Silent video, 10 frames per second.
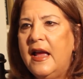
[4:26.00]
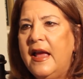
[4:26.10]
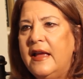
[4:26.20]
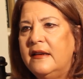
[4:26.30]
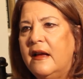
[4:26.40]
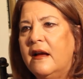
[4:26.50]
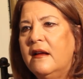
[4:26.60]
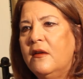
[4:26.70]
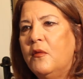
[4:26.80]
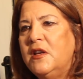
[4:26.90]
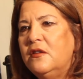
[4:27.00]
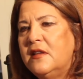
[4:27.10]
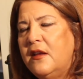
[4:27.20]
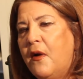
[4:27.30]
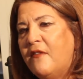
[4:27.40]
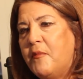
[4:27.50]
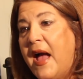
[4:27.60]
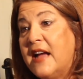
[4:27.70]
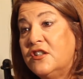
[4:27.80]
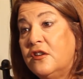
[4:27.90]
And uh, when you say you have
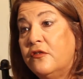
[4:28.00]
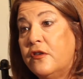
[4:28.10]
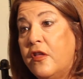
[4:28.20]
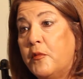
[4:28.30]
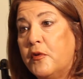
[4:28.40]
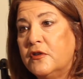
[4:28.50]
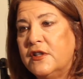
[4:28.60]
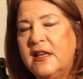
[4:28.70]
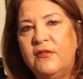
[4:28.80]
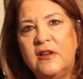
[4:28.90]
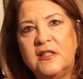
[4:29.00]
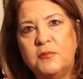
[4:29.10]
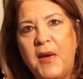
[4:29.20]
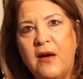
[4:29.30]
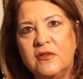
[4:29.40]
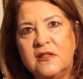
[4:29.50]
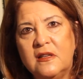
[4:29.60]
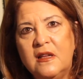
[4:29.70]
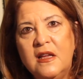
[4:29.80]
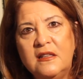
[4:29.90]
passion for another person, even a spouse,
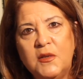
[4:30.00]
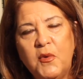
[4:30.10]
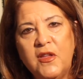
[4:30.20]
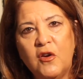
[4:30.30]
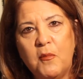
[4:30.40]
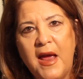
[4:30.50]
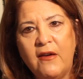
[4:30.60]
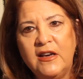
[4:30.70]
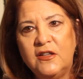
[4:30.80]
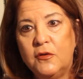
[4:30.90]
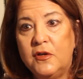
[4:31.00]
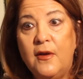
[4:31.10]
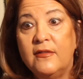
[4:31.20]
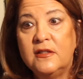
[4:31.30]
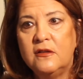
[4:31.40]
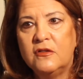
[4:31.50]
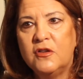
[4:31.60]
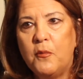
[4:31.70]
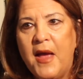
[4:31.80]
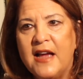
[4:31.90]
someone that you're married to, and you have, you're
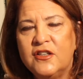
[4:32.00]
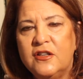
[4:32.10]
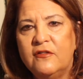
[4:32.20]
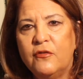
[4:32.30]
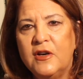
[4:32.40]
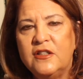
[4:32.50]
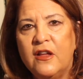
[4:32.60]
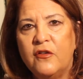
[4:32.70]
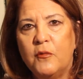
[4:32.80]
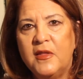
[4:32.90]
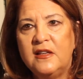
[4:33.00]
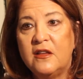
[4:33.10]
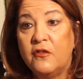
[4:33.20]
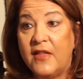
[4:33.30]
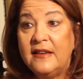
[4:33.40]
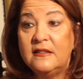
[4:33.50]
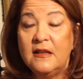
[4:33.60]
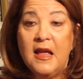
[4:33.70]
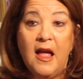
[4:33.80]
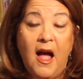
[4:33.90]
so passionate for each other and with each other, that,
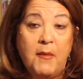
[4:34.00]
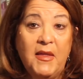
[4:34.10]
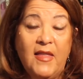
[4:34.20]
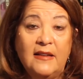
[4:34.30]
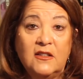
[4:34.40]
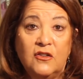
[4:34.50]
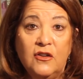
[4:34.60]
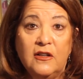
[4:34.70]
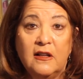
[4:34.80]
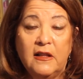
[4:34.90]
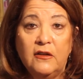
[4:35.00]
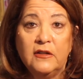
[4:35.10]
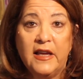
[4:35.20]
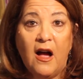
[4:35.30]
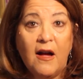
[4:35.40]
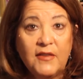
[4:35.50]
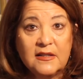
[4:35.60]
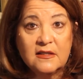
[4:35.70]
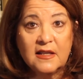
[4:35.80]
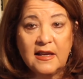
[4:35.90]
I mean, that's good. Clearly,
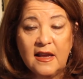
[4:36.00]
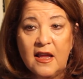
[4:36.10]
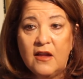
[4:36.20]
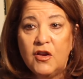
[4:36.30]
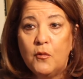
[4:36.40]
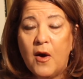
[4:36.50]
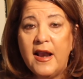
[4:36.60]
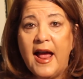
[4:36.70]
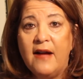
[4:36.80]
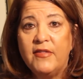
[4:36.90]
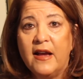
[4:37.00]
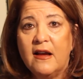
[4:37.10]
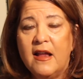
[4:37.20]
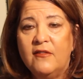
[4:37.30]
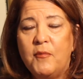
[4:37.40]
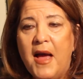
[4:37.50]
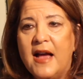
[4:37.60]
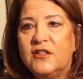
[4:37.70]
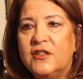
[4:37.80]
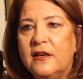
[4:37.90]
obviously, you want to have that kind of
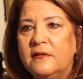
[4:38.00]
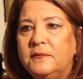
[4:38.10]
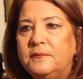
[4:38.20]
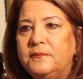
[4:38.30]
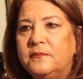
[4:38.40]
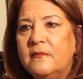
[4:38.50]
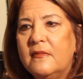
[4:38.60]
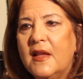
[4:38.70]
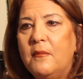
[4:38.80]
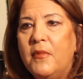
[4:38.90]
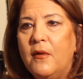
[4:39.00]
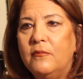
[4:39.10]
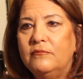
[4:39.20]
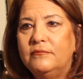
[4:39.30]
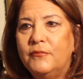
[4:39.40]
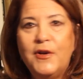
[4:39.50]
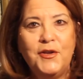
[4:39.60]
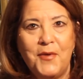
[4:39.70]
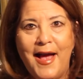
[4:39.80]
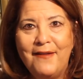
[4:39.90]
passion. But when
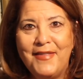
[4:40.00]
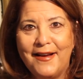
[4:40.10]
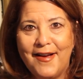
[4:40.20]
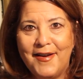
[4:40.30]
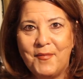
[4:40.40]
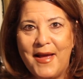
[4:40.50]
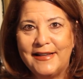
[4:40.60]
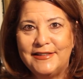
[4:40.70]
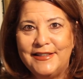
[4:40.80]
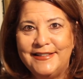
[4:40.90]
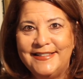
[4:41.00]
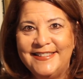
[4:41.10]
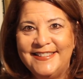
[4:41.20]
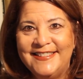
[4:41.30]
you have that kind of passion,